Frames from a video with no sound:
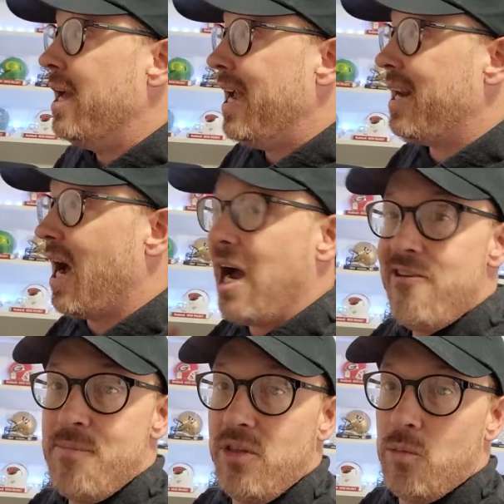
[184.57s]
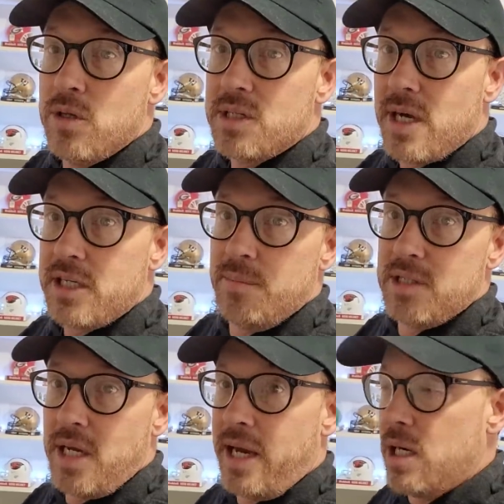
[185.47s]
and I've been the one that's actually been
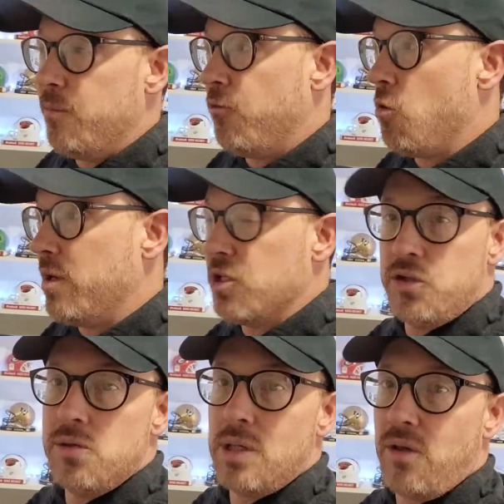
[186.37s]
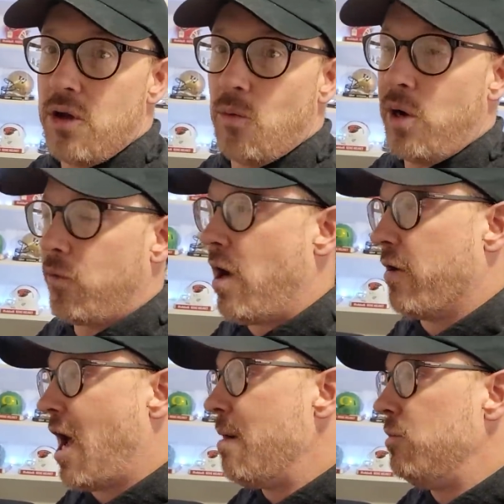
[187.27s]
taken up for him, and it's usually the other way
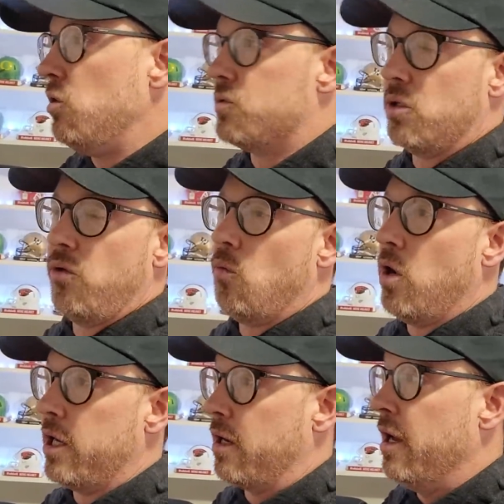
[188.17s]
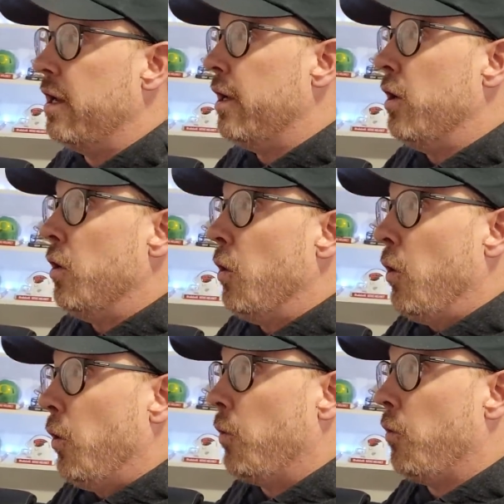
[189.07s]
around. I'm usually the one
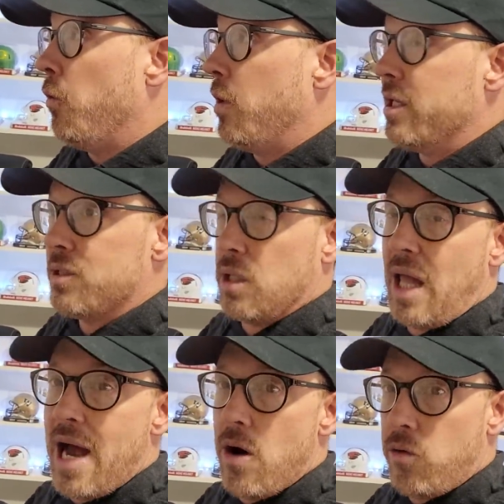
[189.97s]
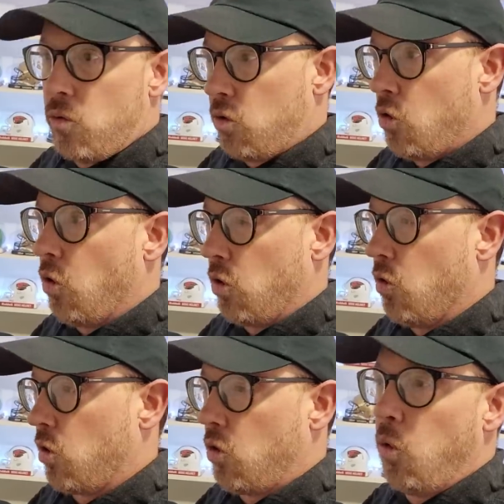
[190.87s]
who is loud
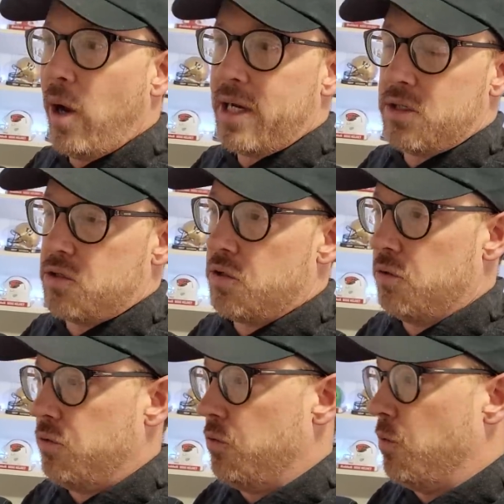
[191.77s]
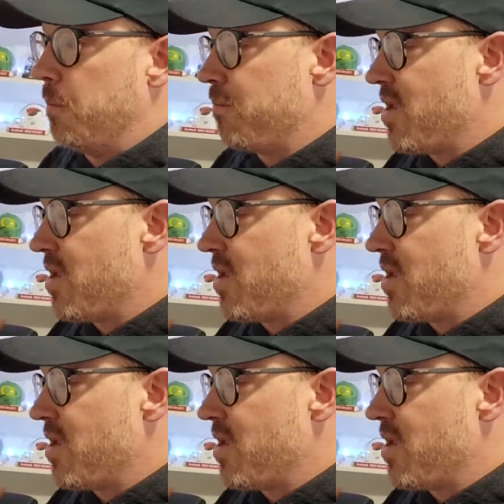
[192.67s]
or quick to